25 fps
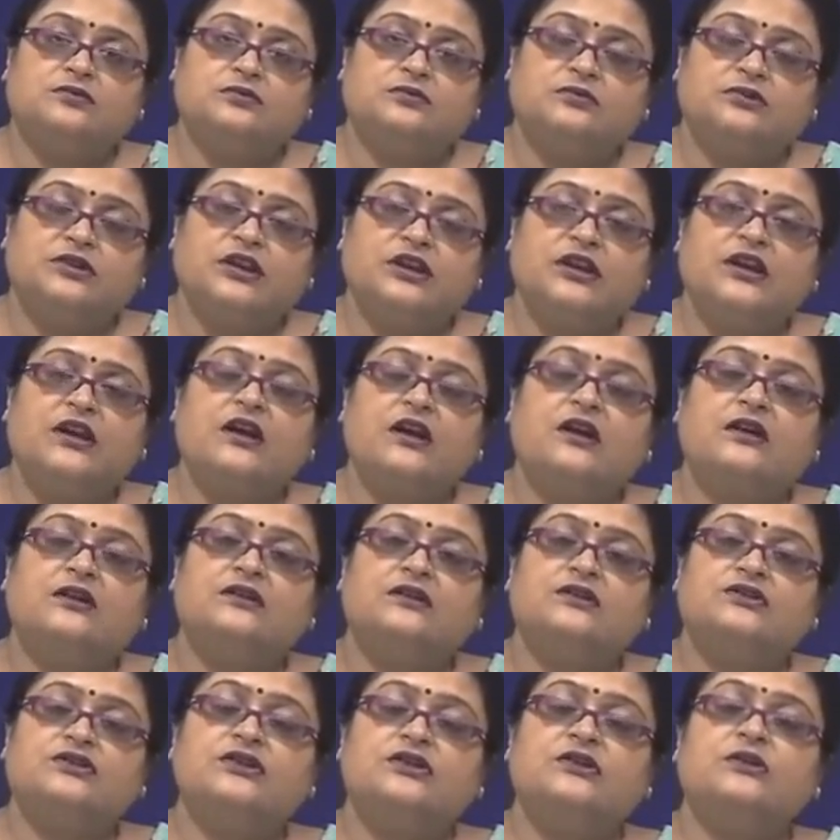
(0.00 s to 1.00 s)
they
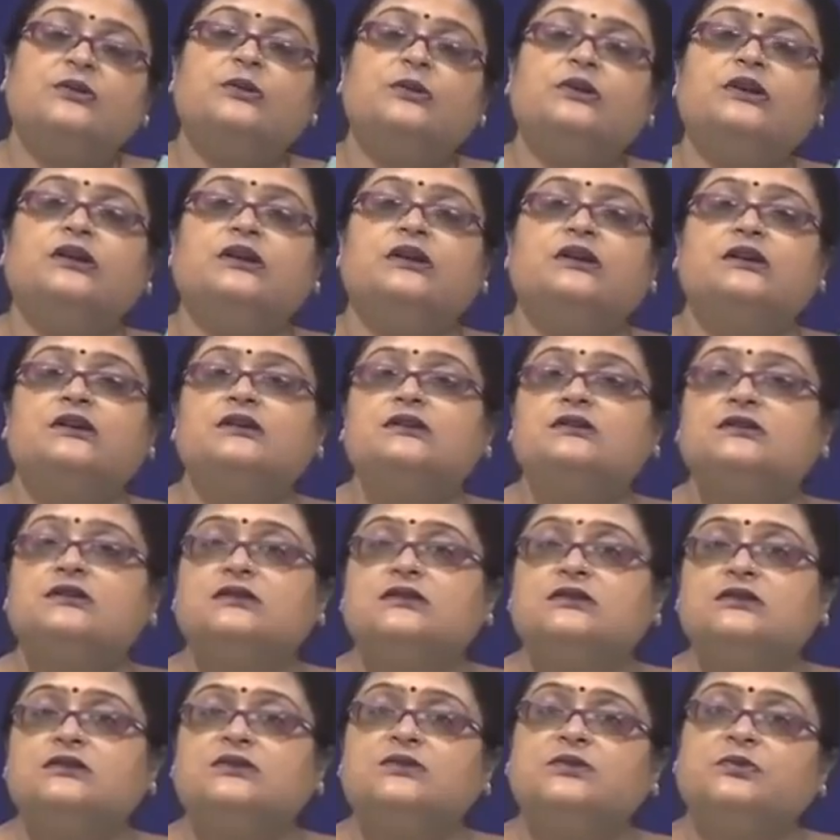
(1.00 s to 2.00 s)
are generally
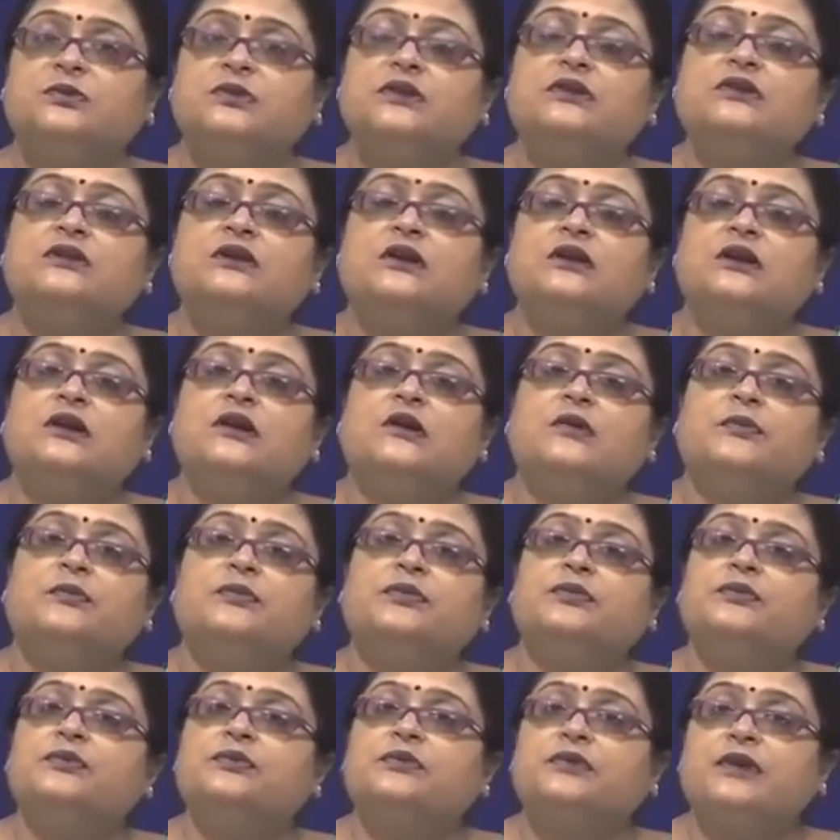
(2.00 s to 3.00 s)
concerned with
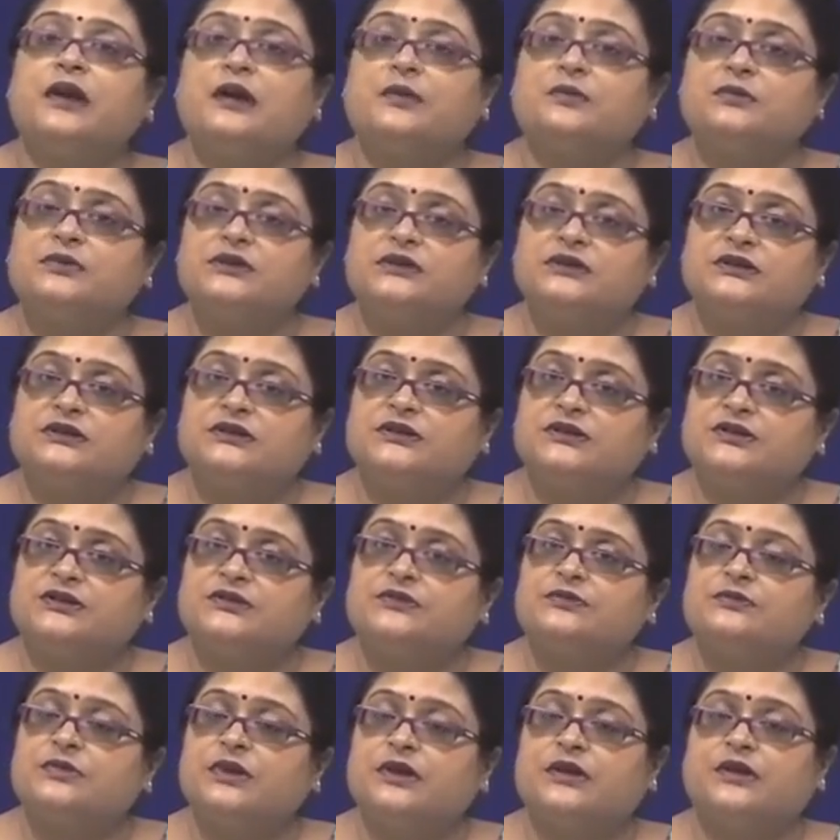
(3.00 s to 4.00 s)
program
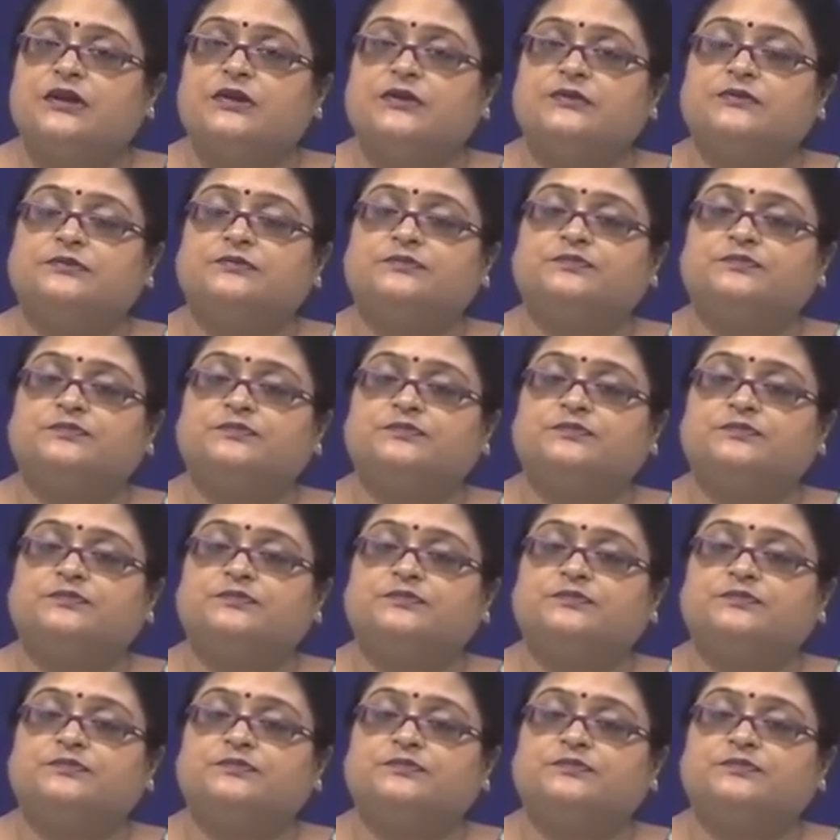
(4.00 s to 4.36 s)
decision making.